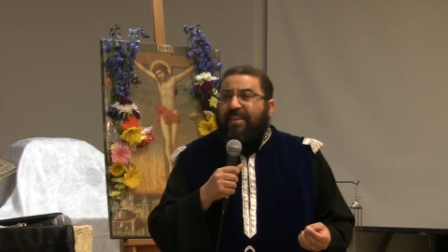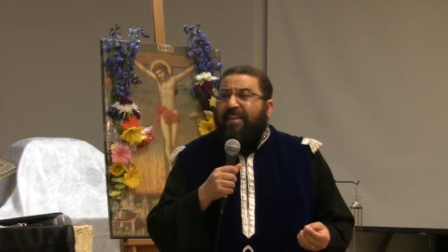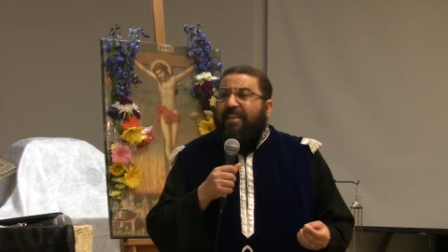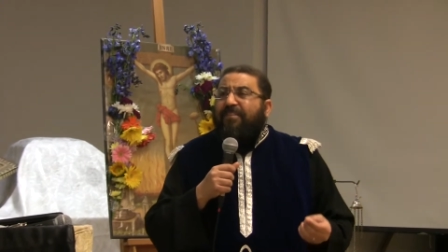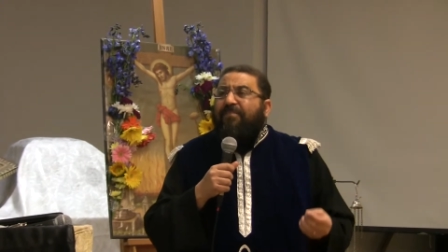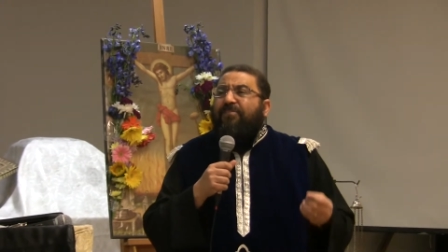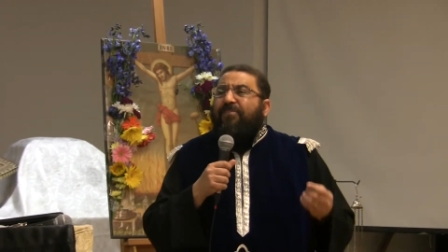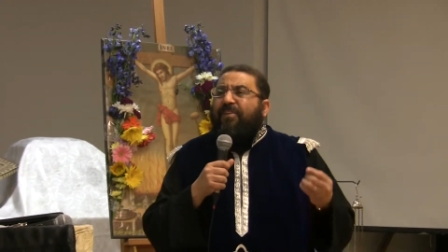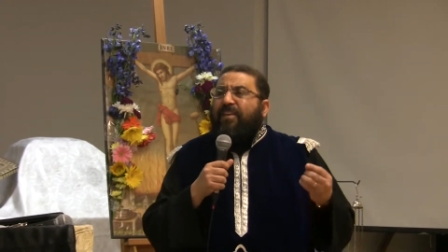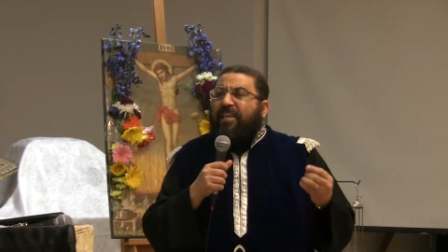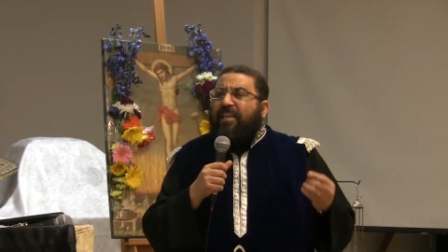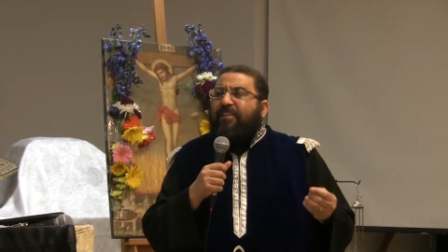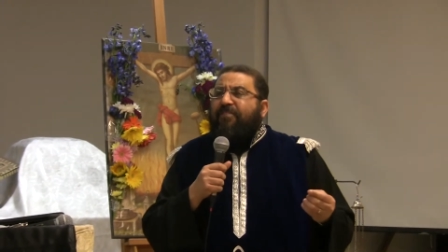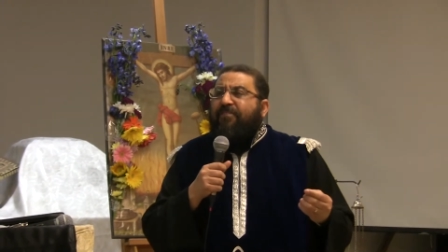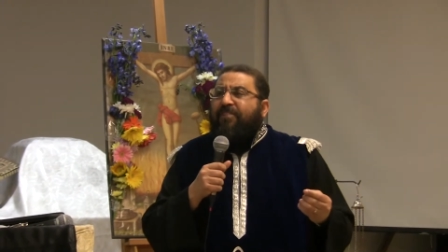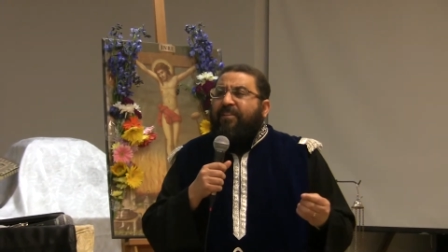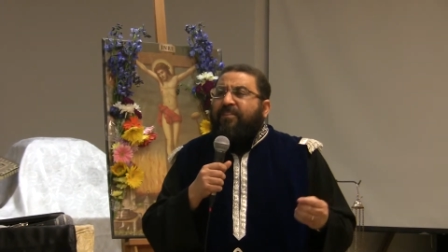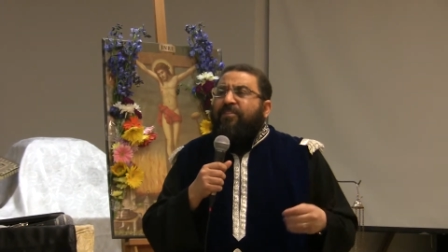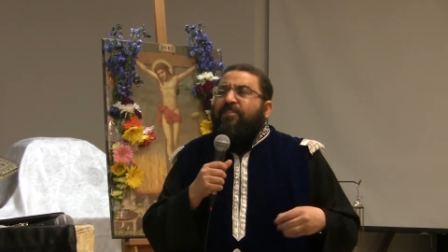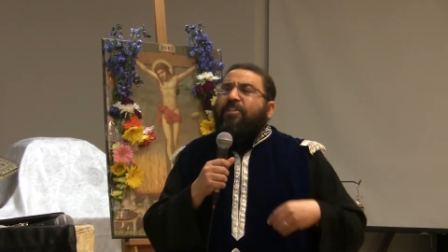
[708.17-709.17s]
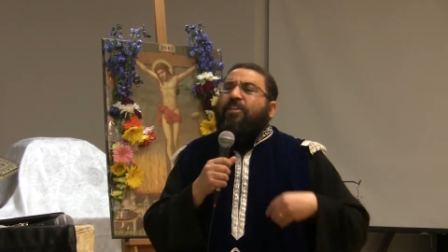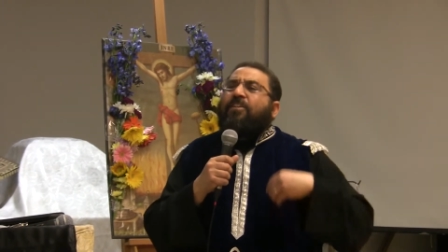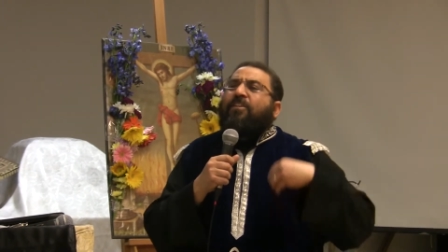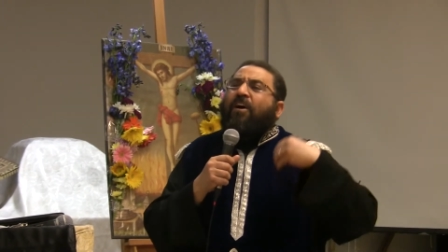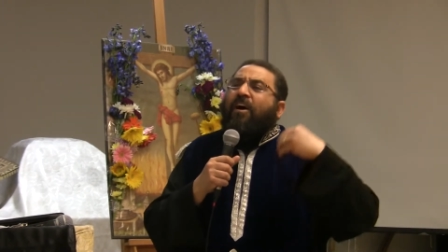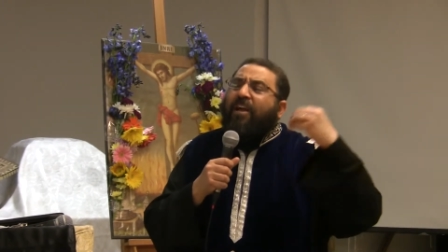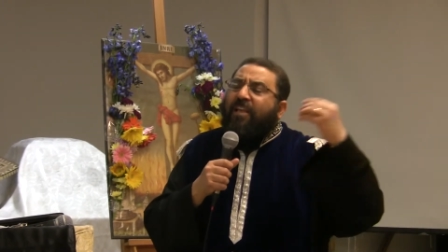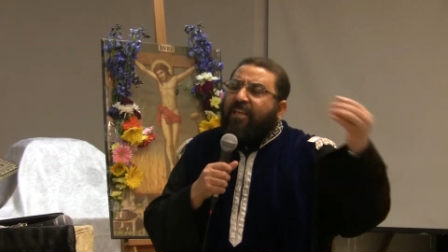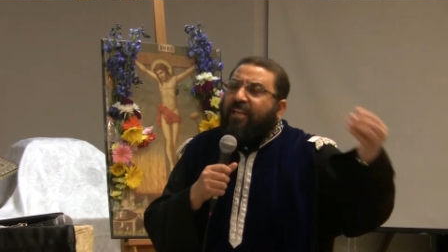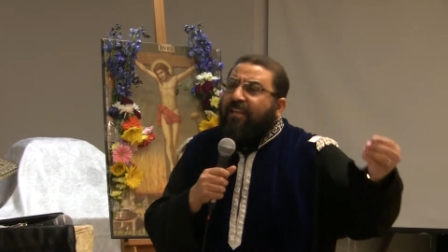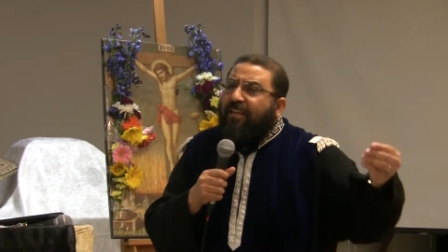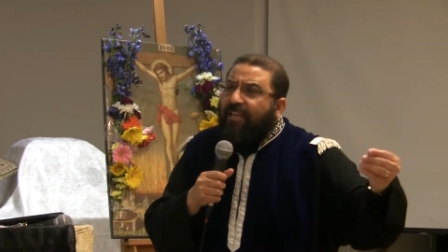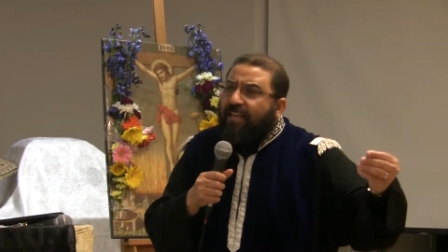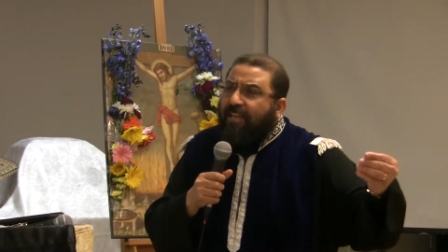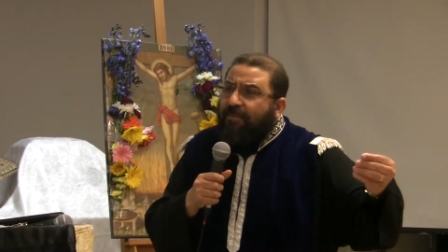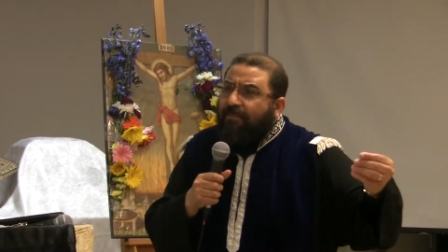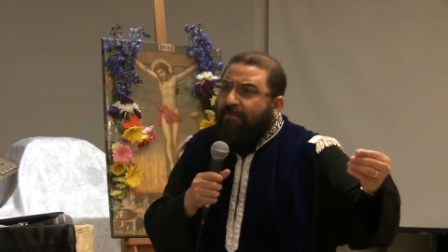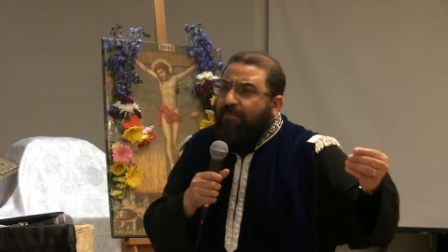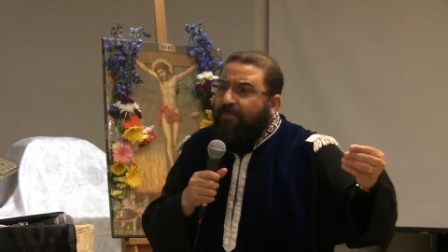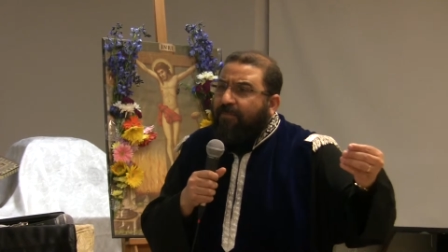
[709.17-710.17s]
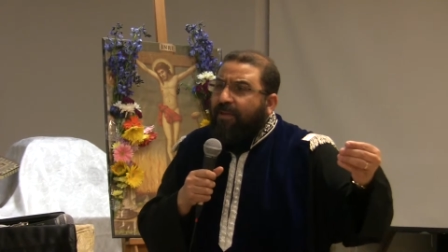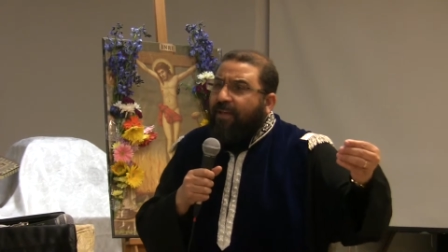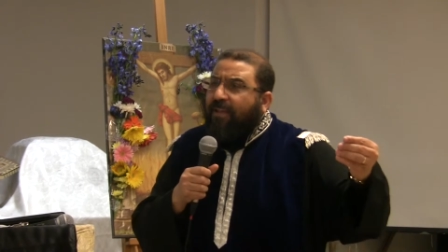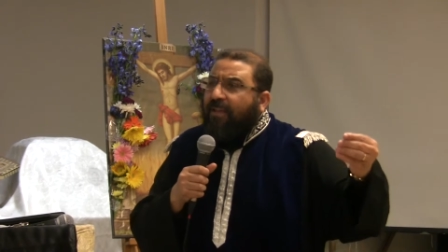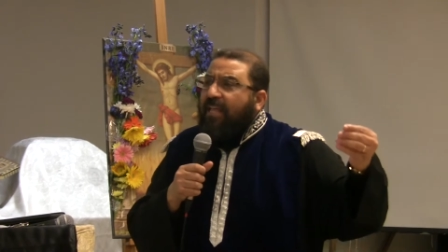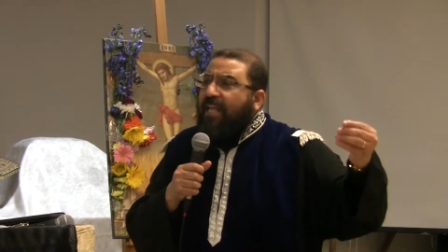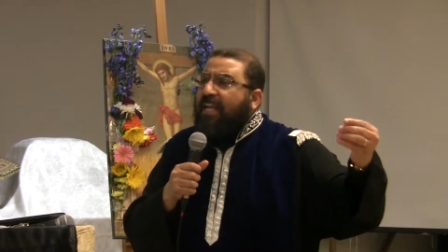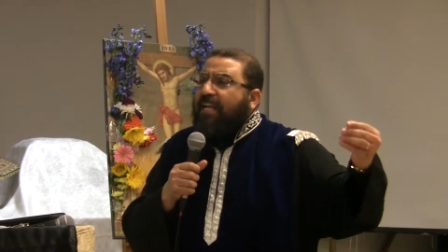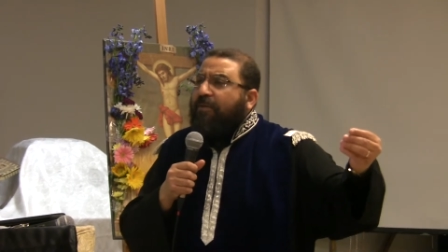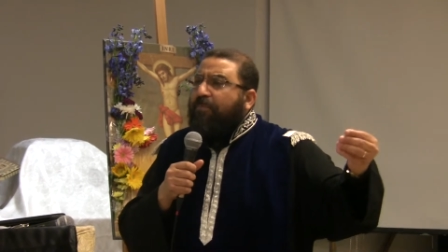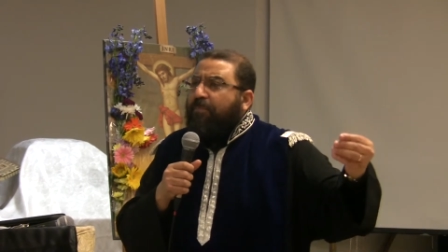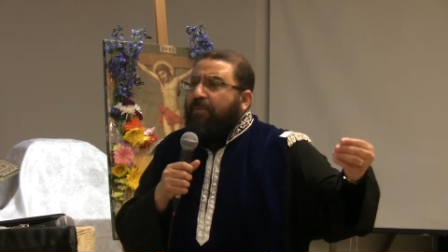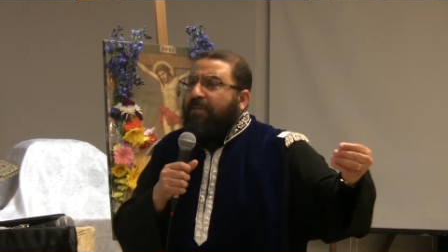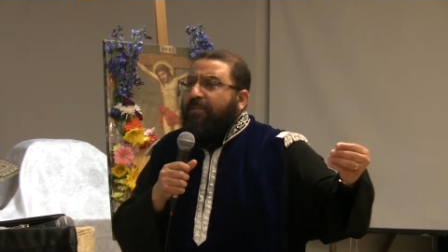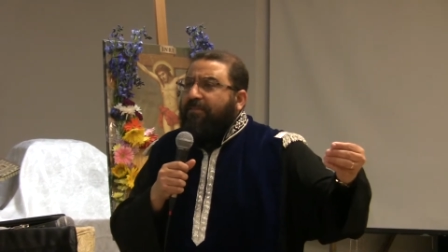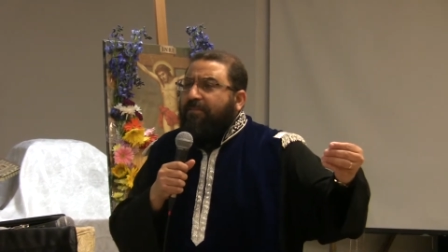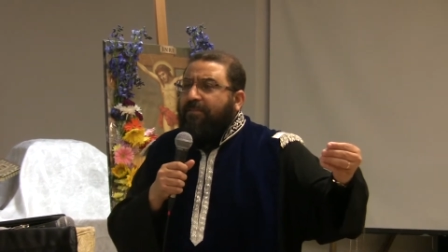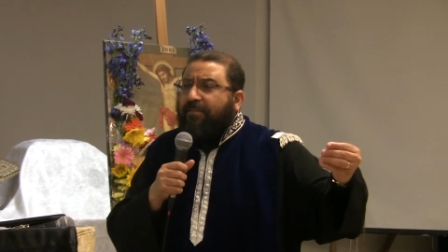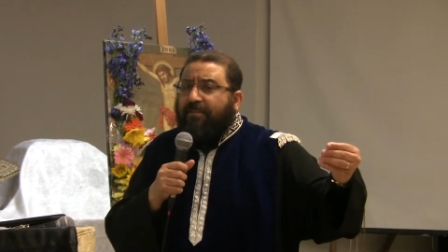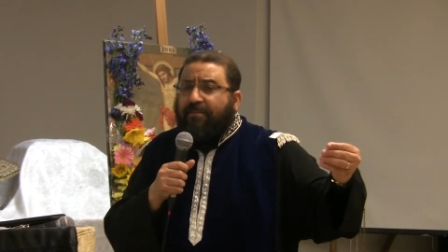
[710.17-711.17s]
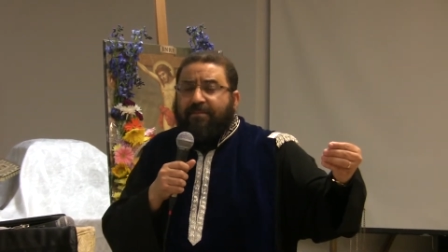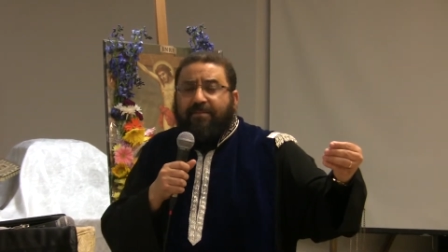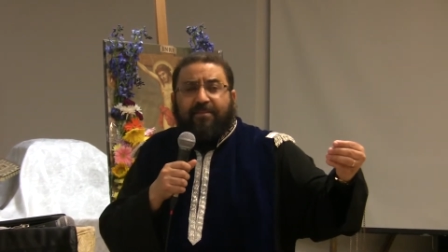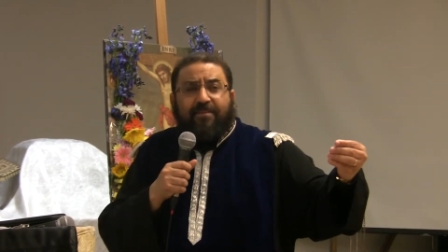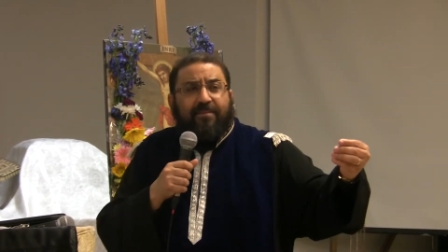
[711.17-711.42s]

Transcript: If even denying him, like Peter,